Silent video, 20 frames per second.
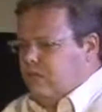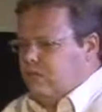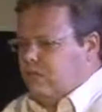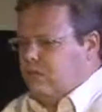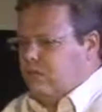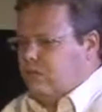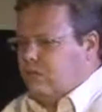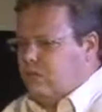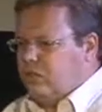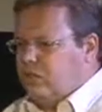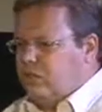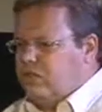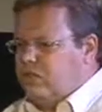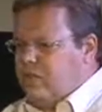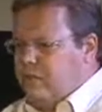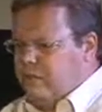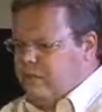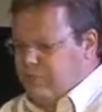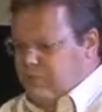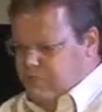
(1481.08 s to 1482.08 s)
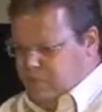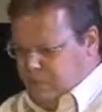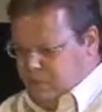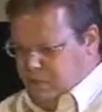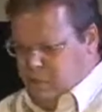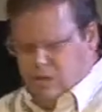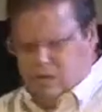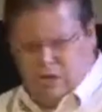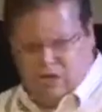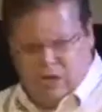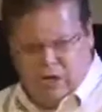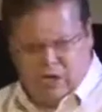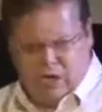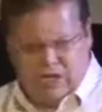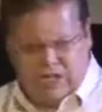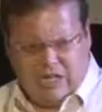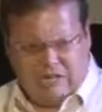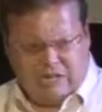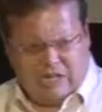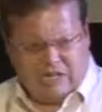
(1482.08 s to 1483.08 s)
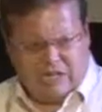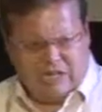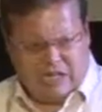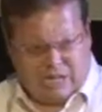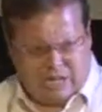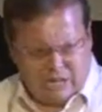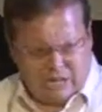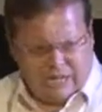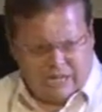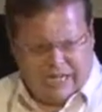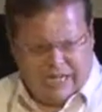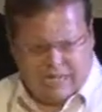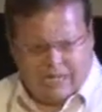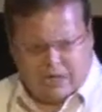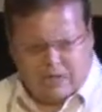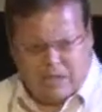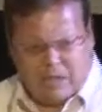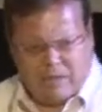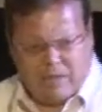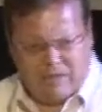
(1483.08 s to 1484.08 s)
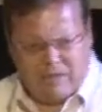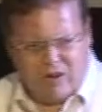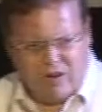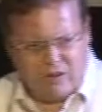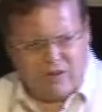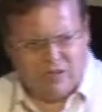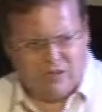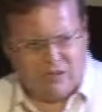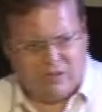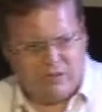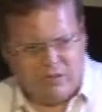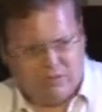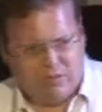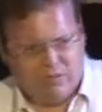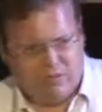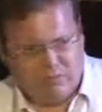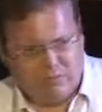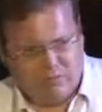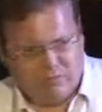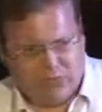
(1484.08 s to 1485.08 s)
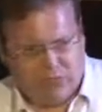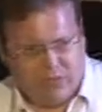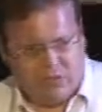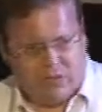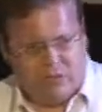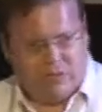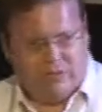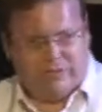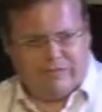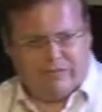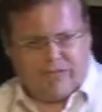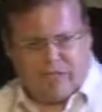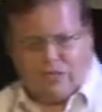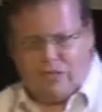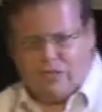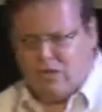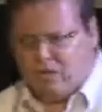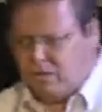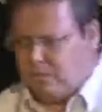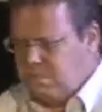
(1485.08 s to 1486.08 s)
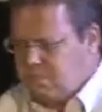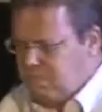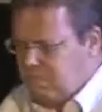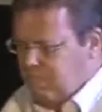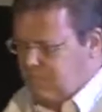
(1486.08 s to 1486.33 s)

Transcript: so George Steinmetz approached Joe Zeff and said, can you make this app for us? And Joe Zeff said, sure.